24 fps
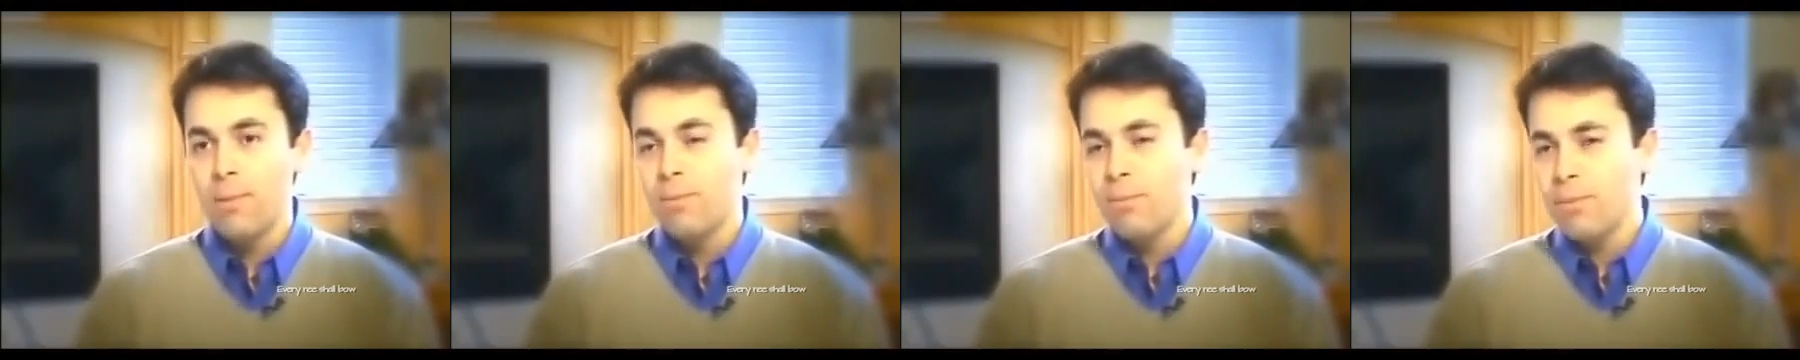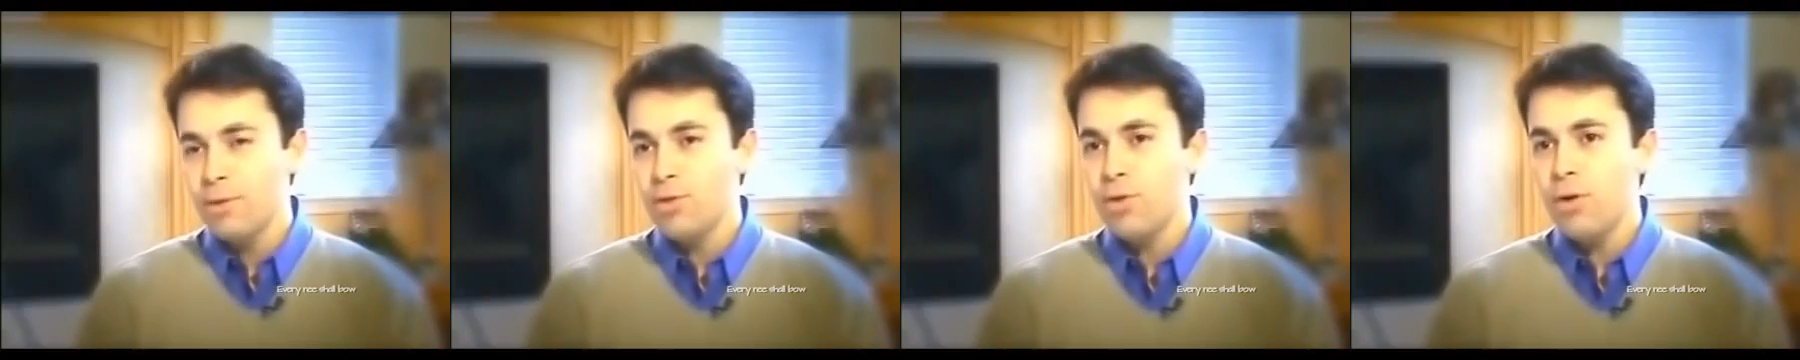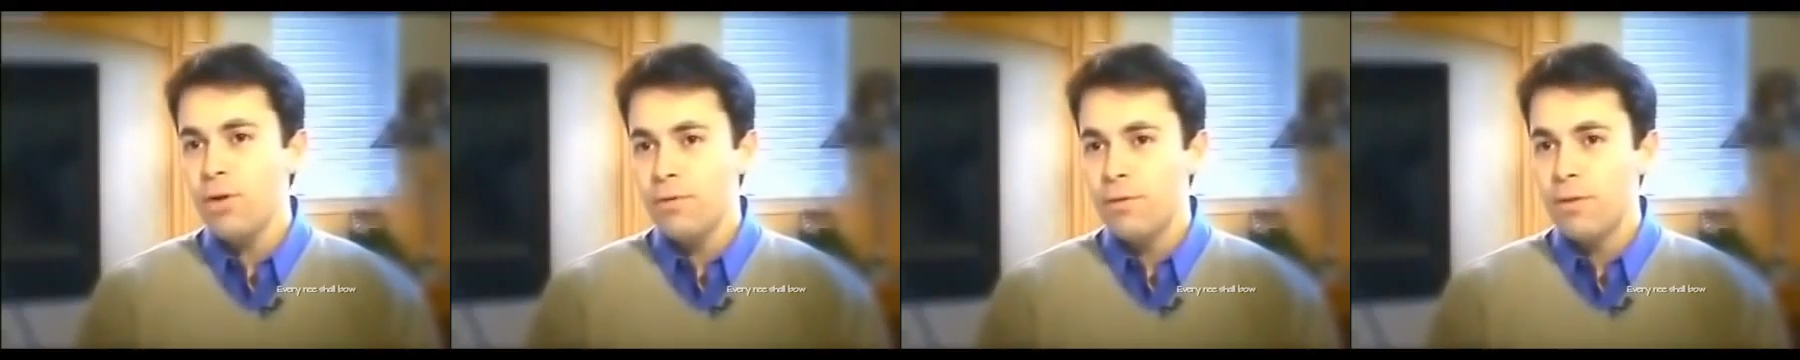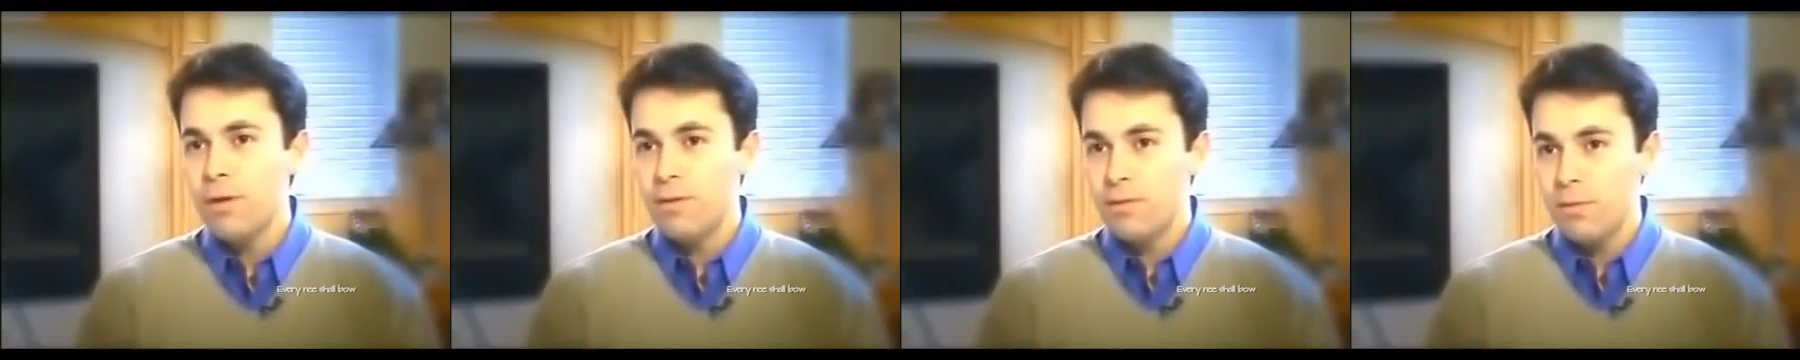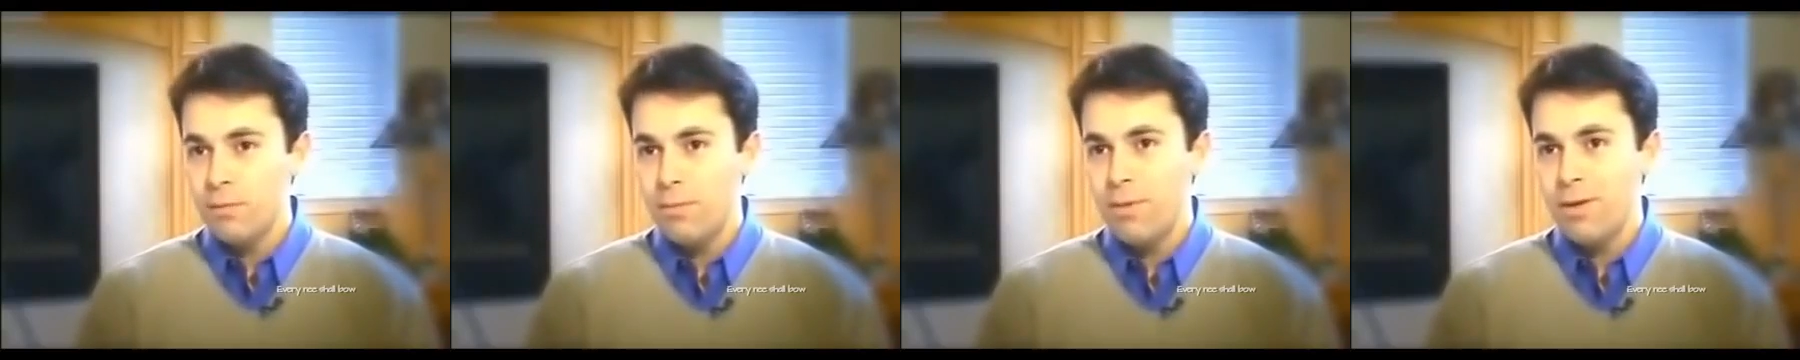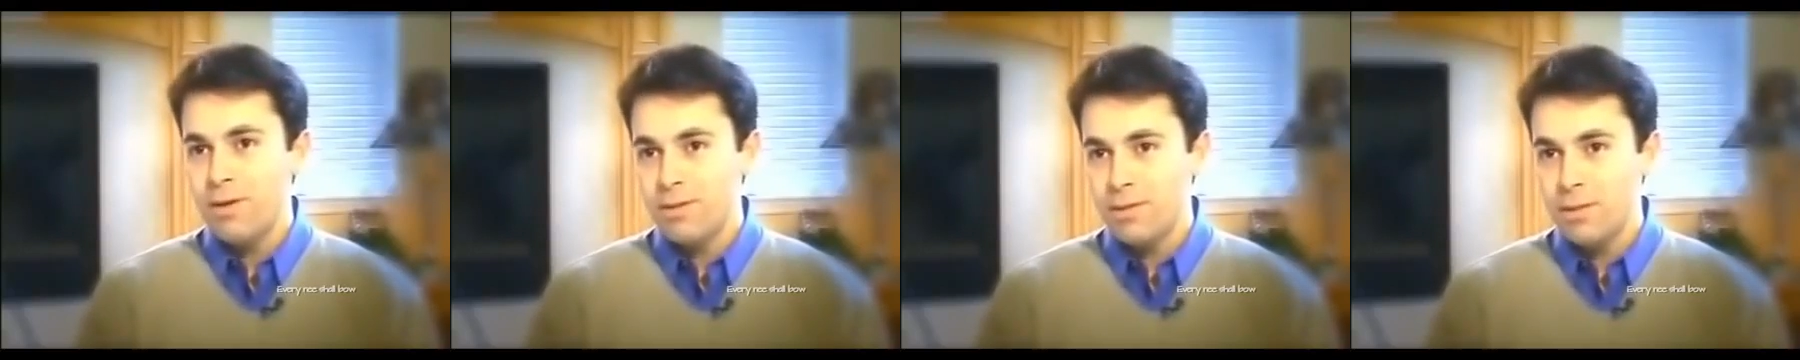the majority of
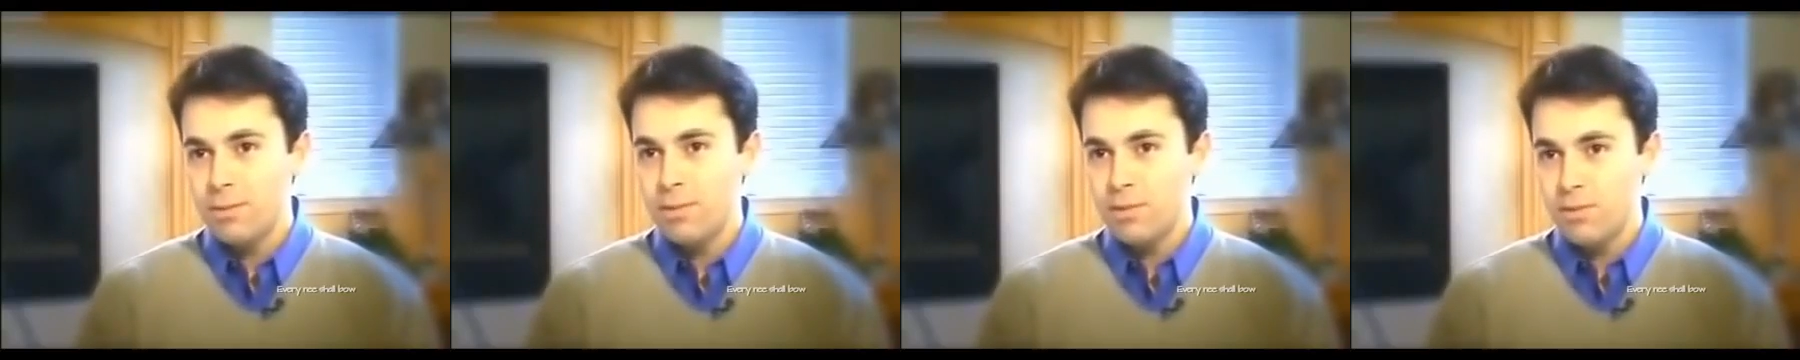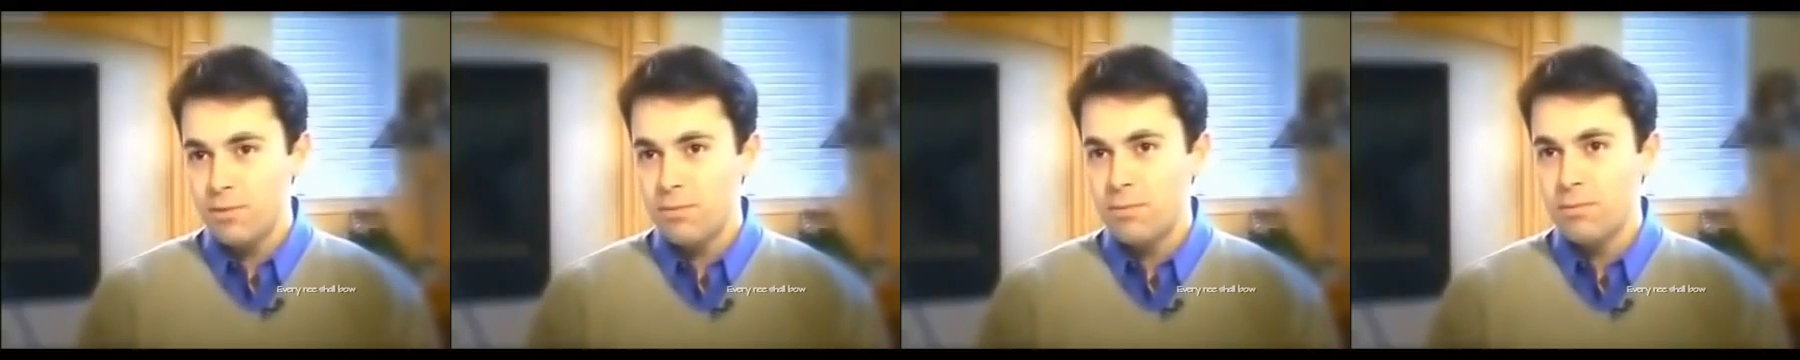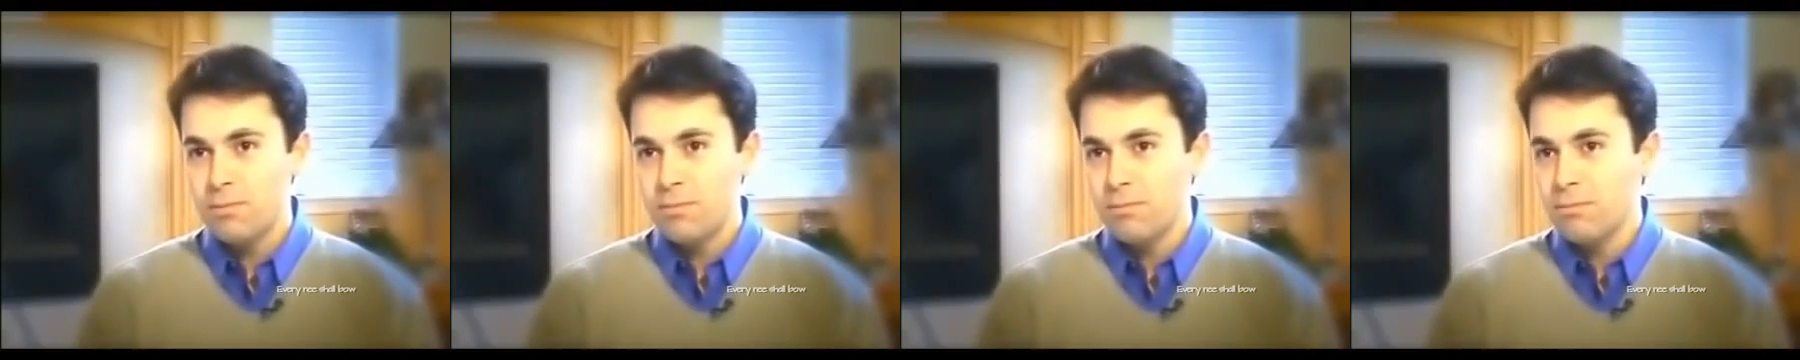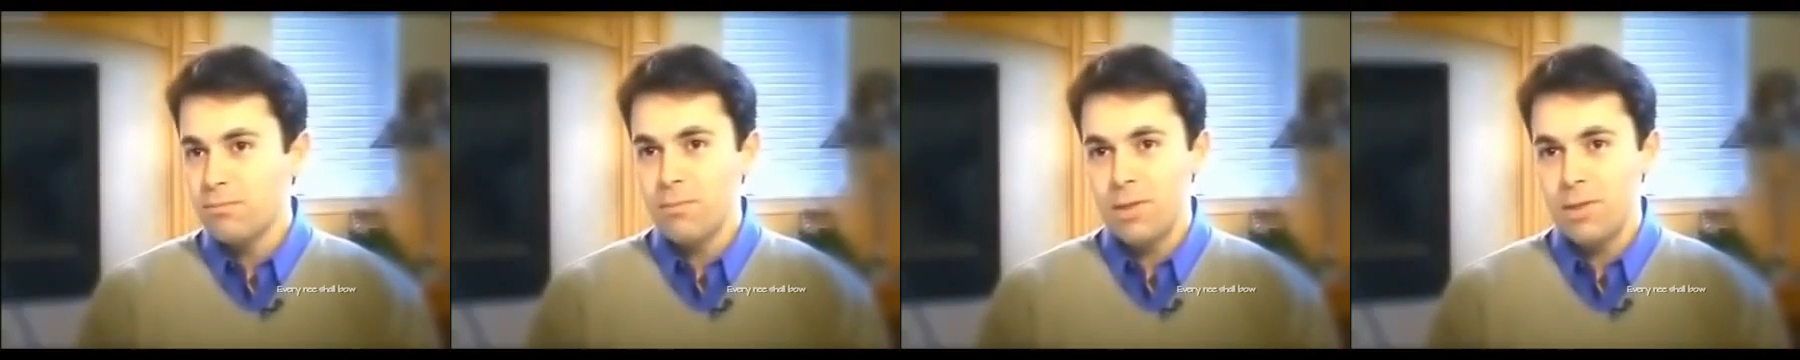the Muslims